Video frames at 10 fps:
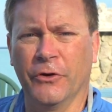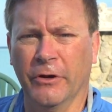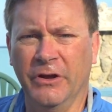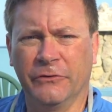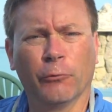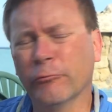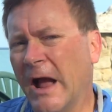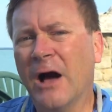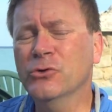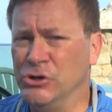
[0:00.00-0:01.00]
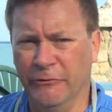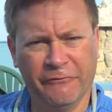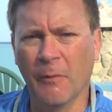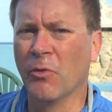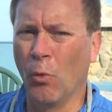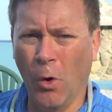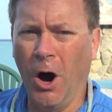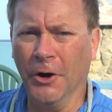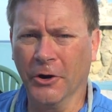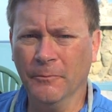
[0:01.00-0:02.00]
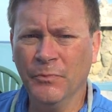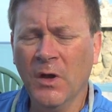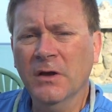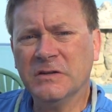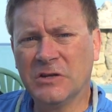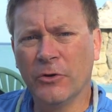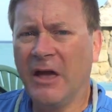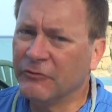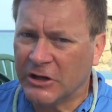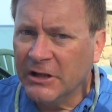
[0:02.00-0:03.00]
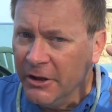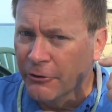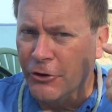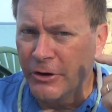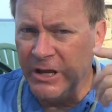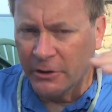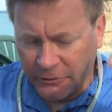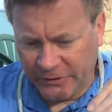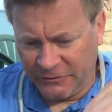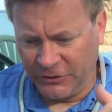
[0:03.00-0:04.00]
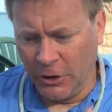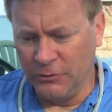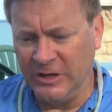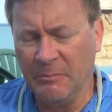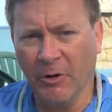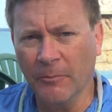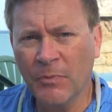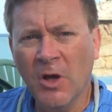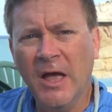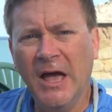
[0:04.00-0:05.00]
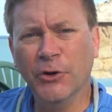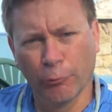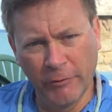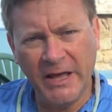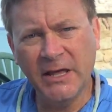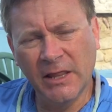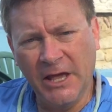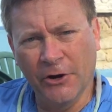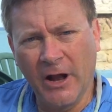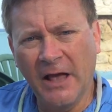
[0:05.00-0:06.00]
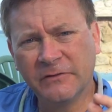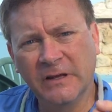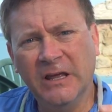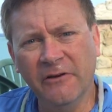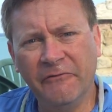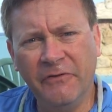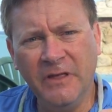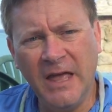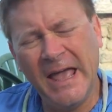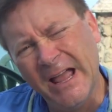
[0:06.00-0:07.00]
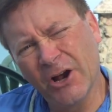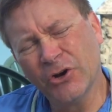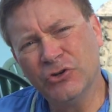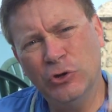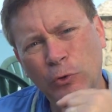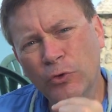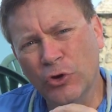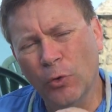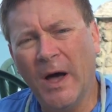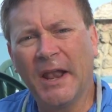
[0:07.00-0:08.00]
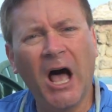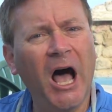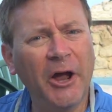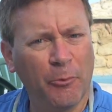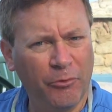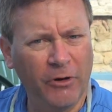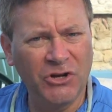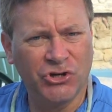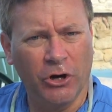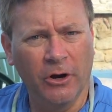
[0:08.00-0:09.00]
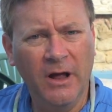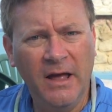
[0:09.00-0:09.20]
there is around you from the water. So you have to clear your ears as you go deeper. And your regulator has to give the air to you at a higher pressure,